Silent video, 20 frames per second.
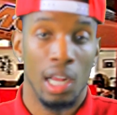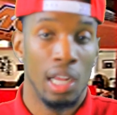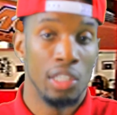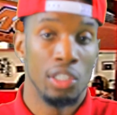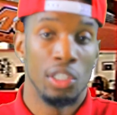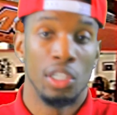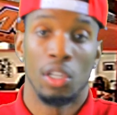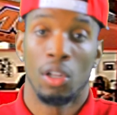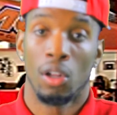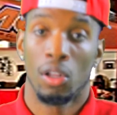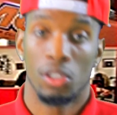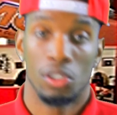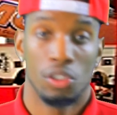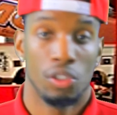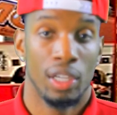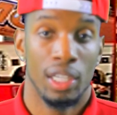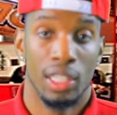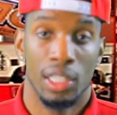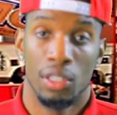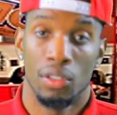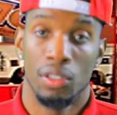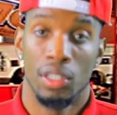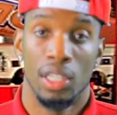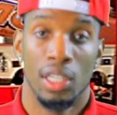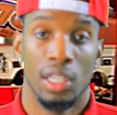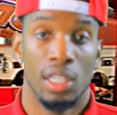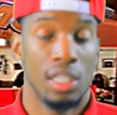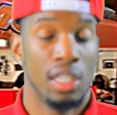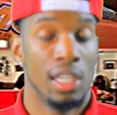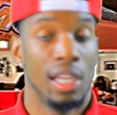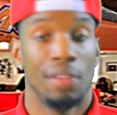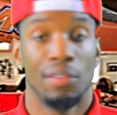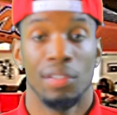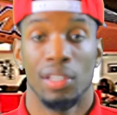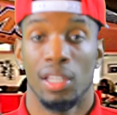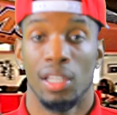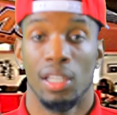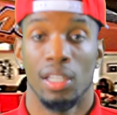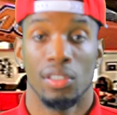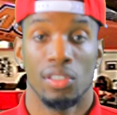You get all the training you need and
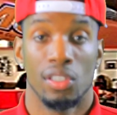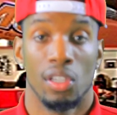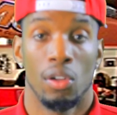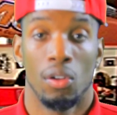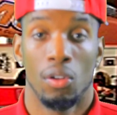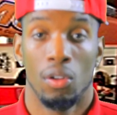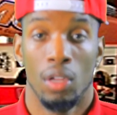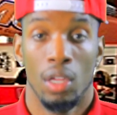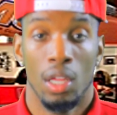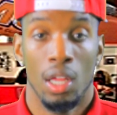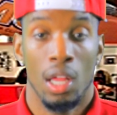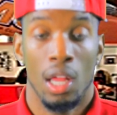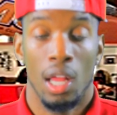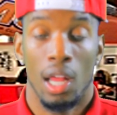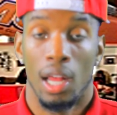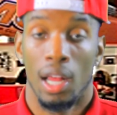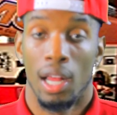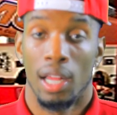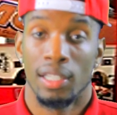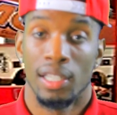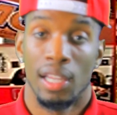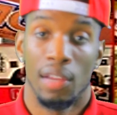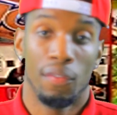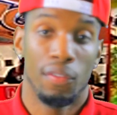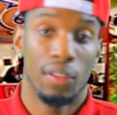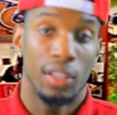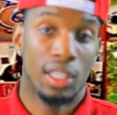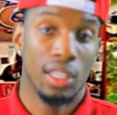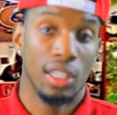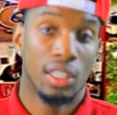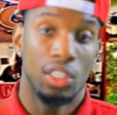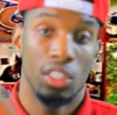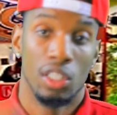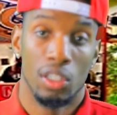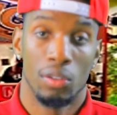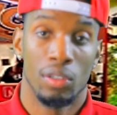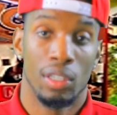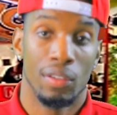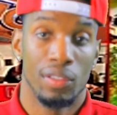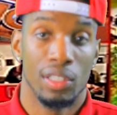everything. So definitely, you
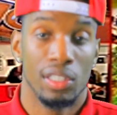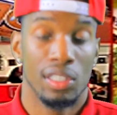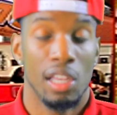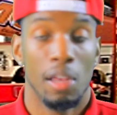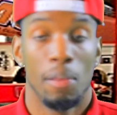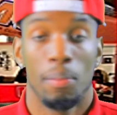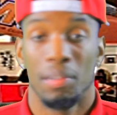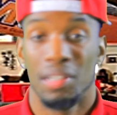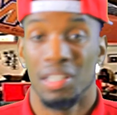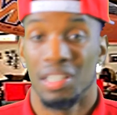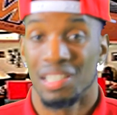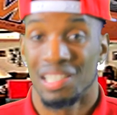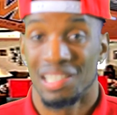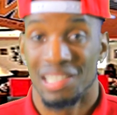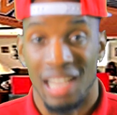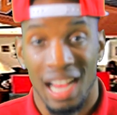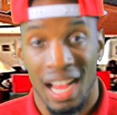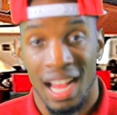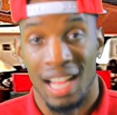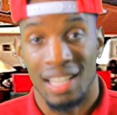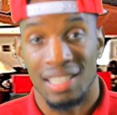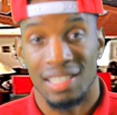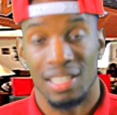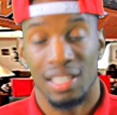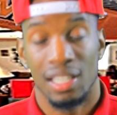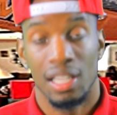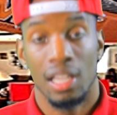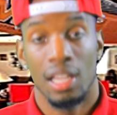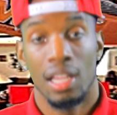know, give this company a shot.